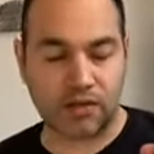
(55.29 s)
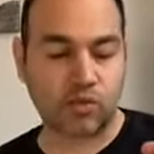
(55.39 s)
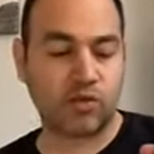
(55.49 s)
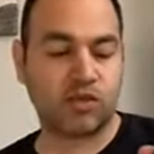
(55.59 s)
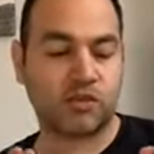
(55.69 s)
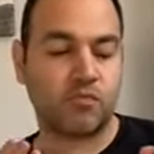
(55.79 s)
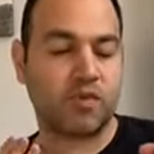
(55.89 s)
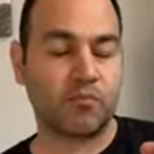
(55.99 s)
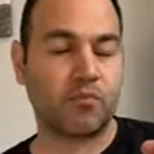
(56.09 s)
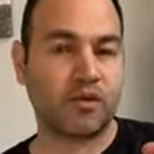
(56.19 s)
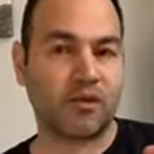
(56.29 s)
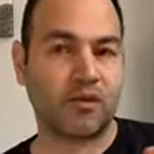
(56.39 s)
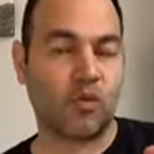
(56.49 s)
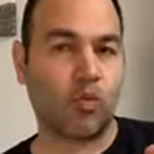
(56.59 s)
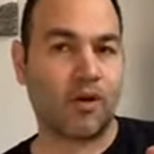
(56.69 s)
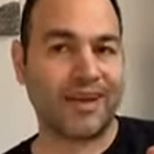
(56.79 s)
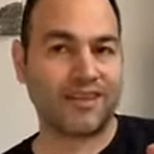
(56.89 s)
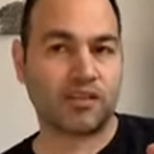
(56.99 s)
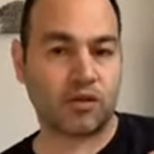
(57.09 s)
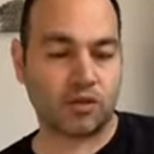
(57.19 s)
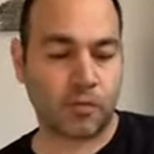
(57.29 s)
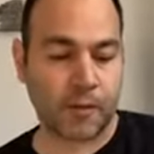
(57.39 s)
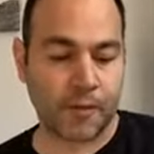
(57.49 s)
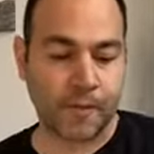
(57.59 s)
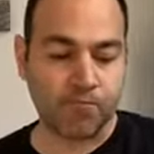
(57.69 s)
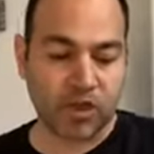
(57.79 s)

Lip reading: This one is done by the White Ghost Pepper.